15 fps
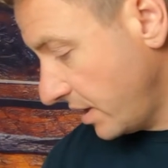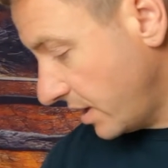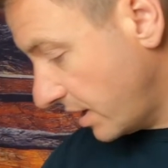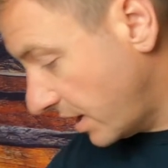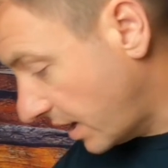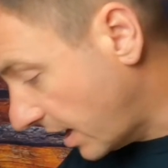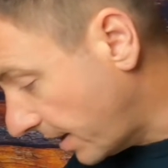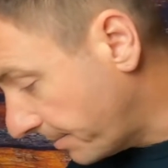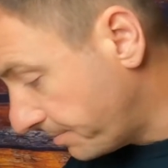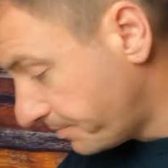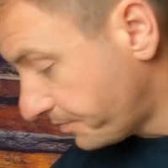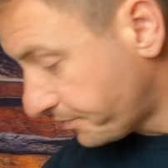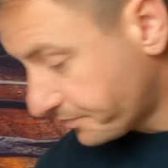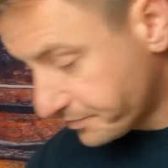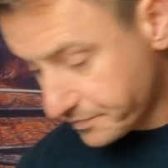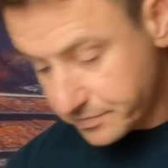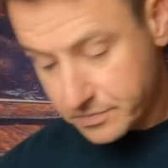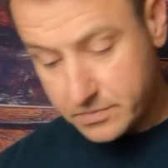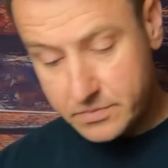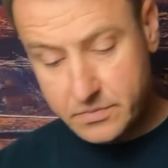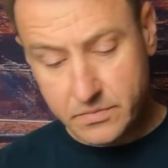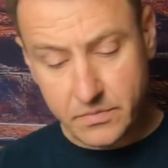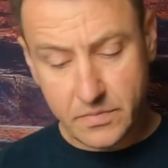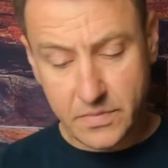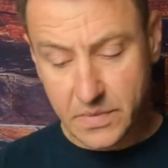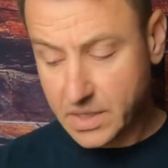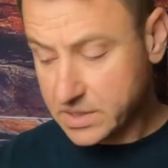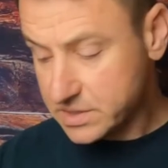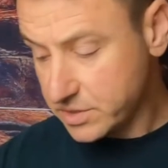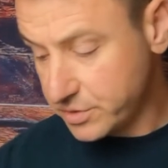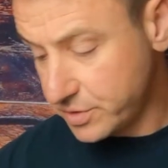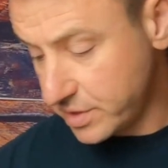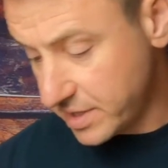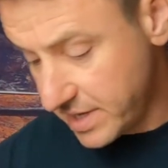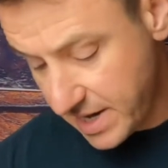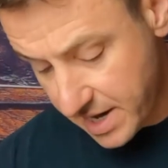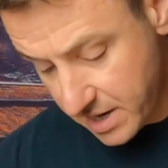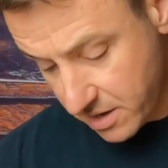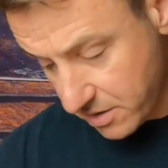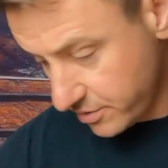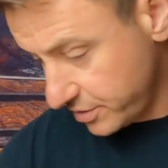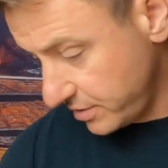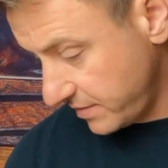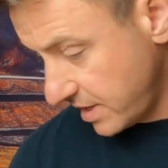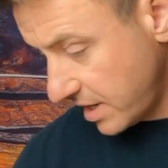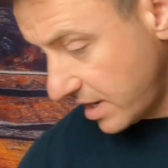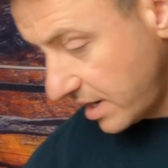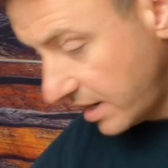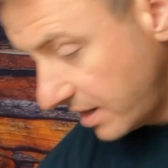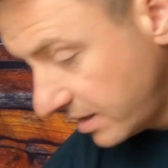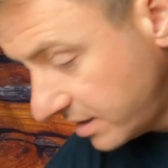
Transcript: So now you got